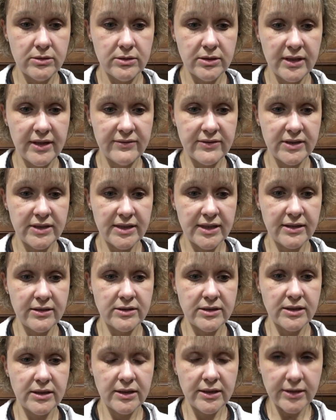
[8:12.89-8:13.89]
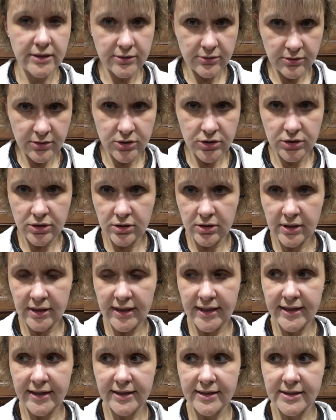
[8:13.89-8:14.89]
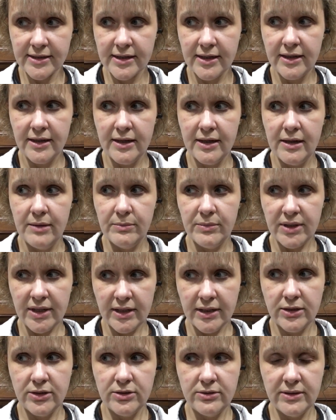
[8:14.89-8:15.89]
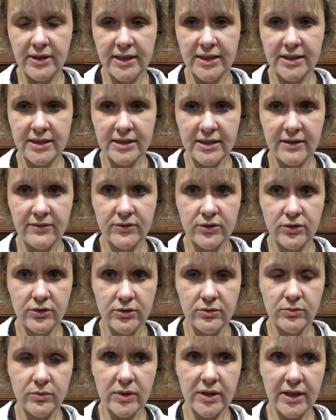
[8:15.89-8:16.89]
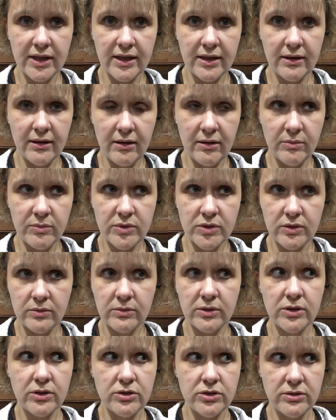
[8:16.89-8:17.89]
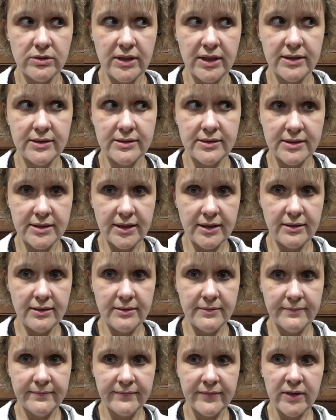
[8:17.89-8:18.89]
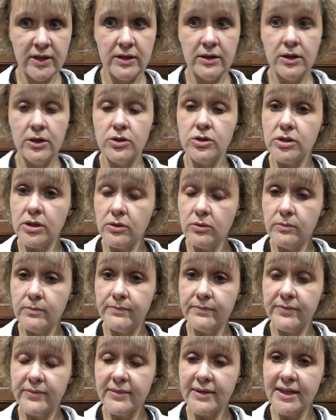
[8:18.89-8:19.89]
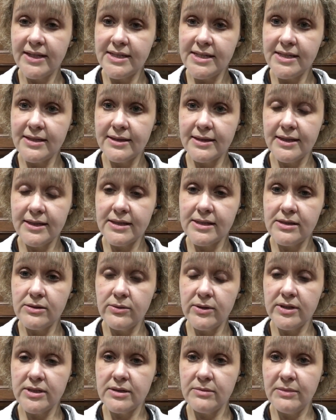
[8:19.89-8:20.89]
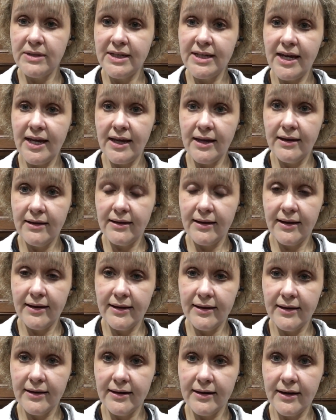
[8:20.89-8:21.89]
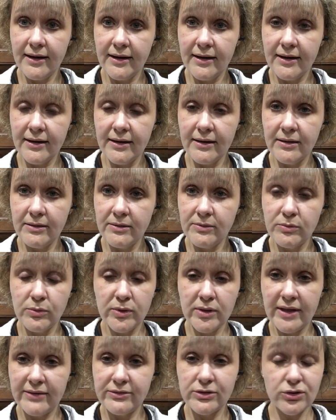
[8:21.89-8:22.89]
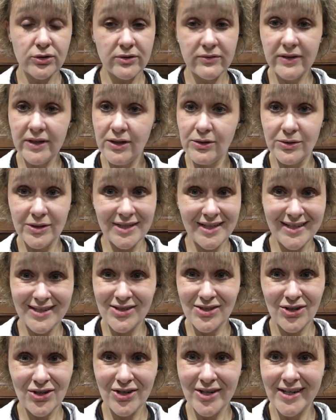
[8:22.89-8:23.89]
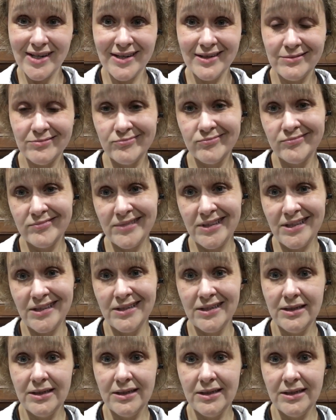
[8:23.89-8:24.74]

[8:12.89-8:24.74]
gifted talented literature class, but I can do that this afternoon when I get up. So I'm going to do that instead. So that's it. That's the rest of my day. And I will have a short video today. Sorry. Mm.